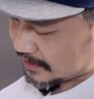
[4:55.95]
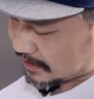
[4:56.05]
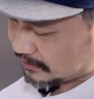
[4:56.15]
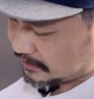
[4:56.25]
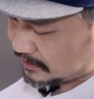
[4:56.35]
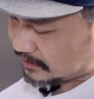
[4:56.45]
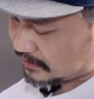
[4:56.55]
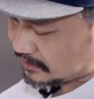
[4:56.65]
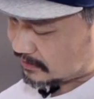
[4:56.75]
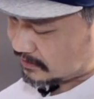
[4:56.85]

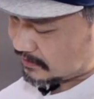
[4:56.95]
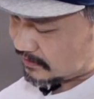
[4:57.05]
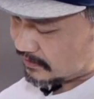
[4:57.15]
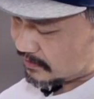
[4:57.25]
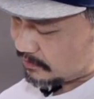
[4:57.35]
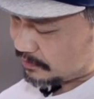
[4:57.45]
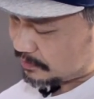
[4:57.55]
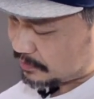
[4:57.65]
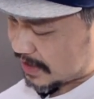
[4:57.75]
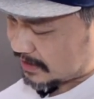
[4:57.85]
calendar,
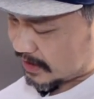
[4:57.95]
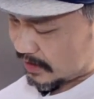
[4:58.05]
PAT